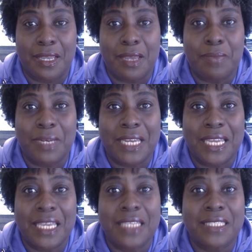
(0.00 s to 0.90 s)

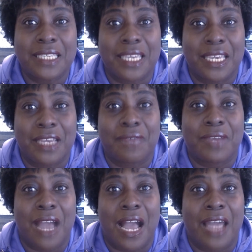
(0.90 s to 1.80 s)
Please give
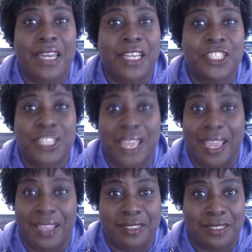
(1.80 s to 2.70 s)
God a
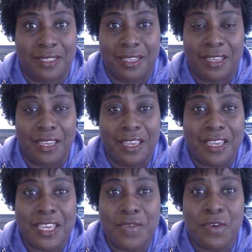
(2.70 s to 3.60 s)
chance.
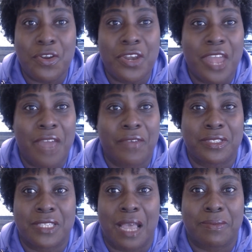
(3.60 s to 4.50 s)
He will never
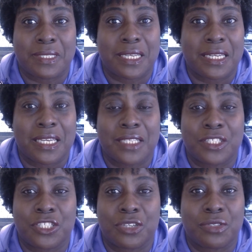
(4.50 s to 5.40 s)
stop sending his
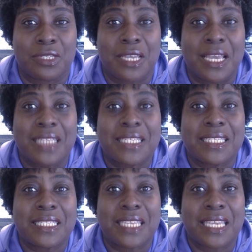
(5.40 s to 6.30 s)
children to
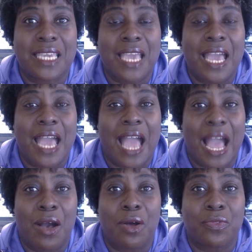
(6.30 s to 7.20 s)
seek
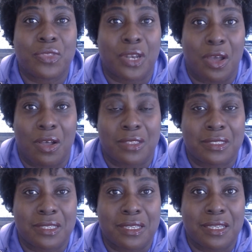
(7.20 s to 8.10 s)
out the
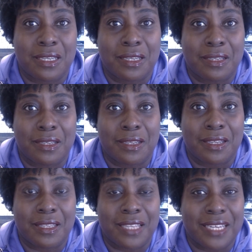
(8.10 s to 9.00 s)
lost.
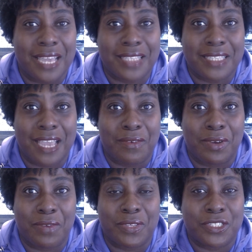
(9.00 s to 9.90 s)
The next time
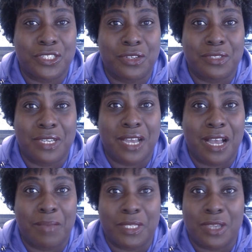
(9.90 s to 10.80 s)
one of his children
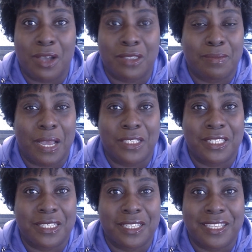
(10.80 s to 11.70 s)
come and talks about
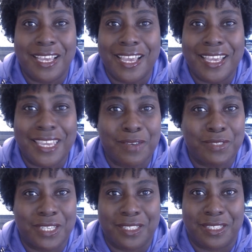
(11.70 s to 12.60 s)
Jesus, give
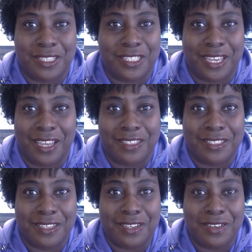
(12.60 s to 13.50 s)
Jesus a
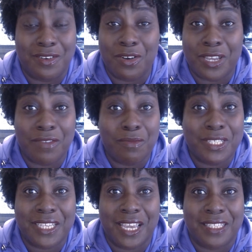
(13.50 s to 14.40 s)
chance, or give him a
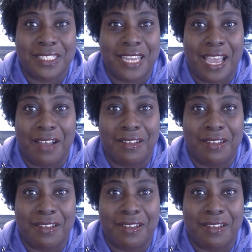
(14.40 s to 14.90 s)
chance now.